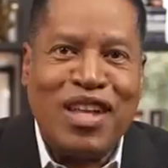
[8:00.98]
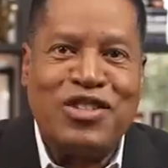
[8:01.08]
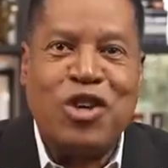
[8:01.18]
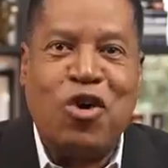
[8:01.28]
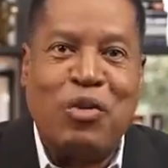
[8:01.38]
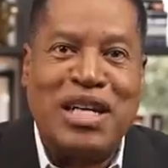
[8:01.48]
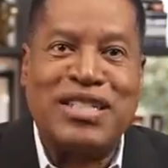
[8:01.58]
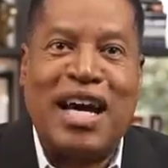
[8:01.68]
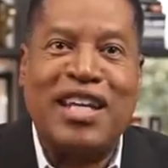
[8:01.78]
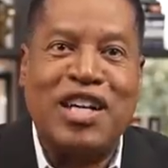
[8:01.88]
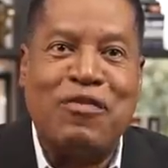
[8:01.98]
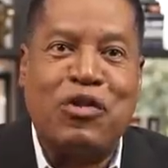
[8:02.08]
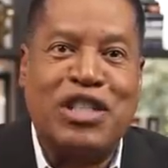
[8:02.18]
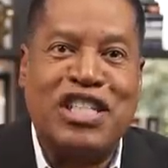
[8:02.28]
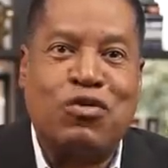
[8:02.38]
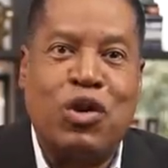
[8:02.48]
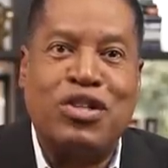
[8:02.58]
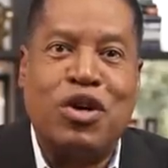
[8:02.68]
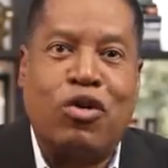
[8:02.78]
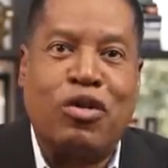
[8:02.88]
So by signing up for just
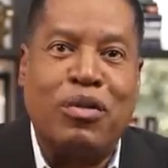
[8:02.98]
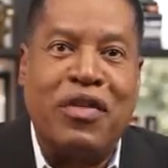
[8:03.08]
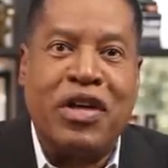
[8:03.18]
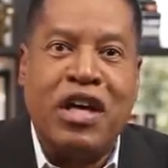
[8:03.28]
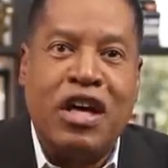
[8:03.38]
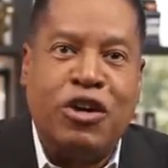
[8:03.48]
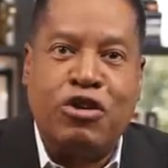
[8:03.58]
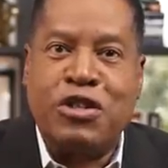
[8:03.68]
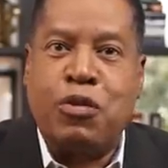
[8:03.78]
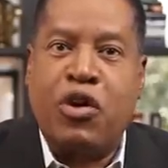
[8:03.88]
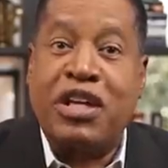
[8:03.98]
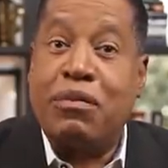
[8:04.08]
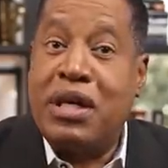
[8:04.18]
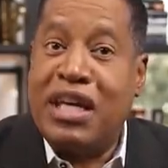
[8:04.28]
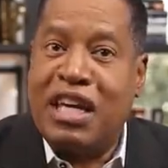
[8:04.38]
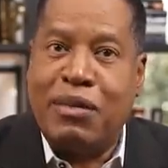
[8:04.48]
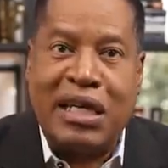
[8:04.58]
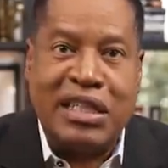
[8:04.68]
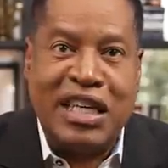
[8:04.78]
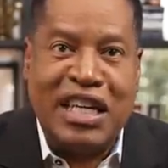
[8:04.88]
$1 a month, you're supporting me and my
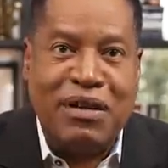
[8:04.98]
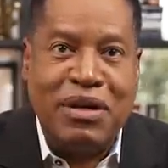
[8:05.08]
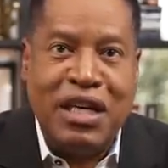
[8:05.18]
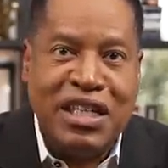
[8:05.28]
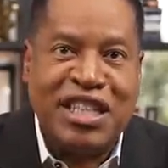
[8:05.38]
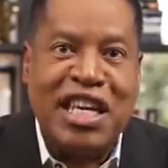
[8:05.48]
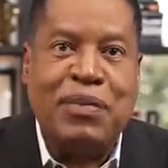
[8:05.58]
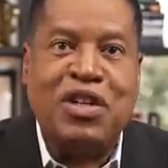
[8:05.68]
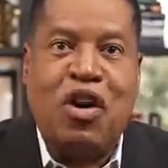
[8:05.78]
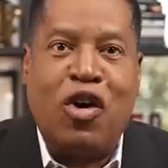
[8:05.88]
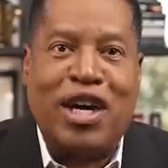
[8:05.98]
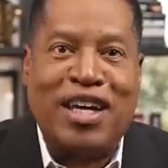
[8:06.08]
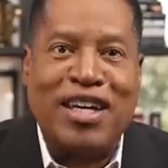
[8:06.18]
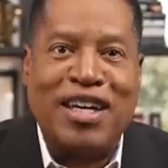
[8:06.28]
team to keep it going.